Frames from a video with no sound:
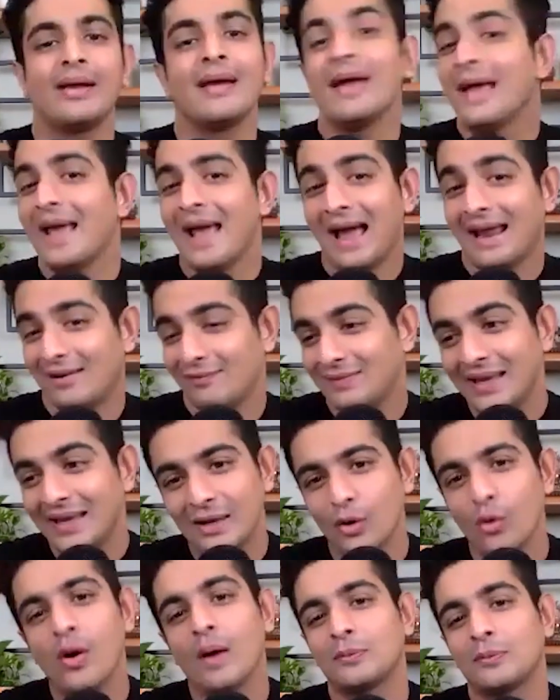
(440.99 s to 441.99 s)
and if they grow
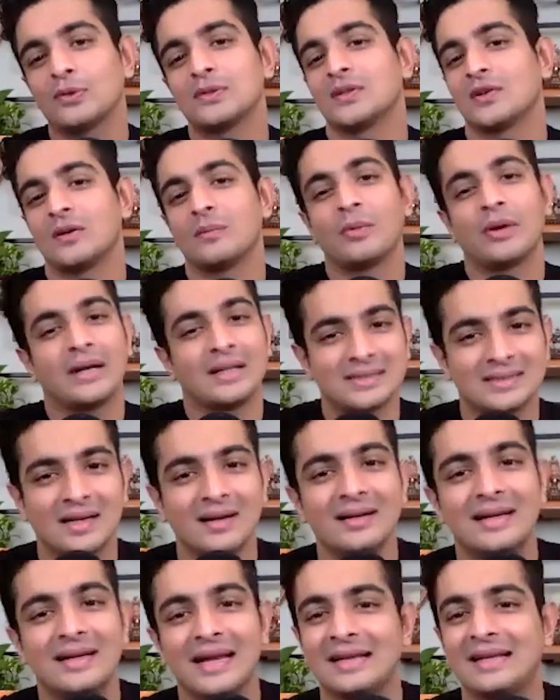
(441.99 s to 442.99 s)
up to a certain point and start
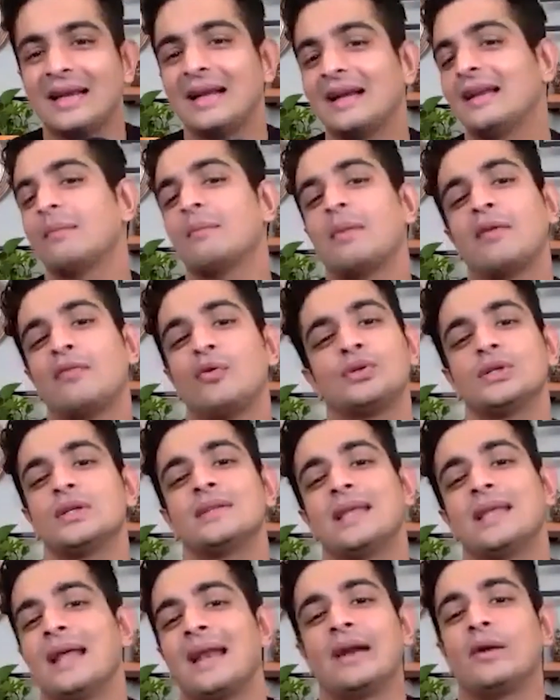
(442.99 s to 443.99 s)
dictating my future
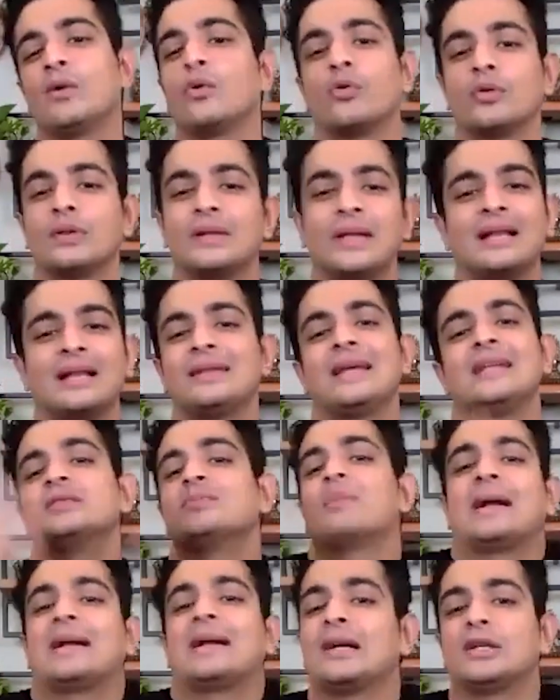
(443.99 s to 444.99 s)
then i don't know then things
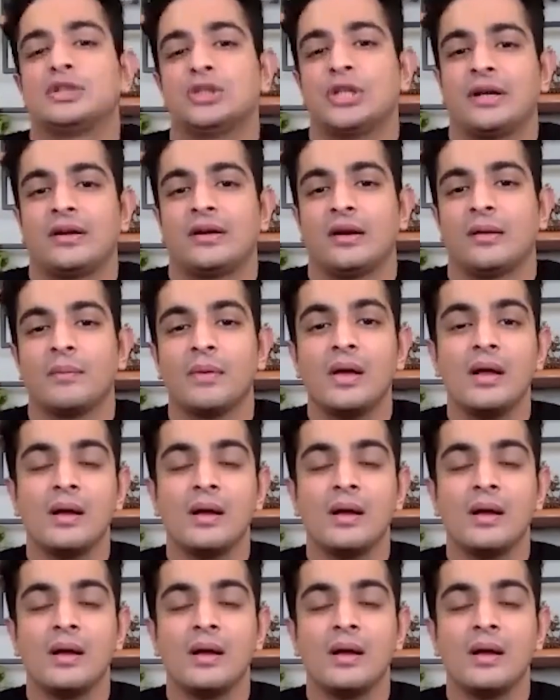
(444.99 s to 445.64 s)
might get shaken up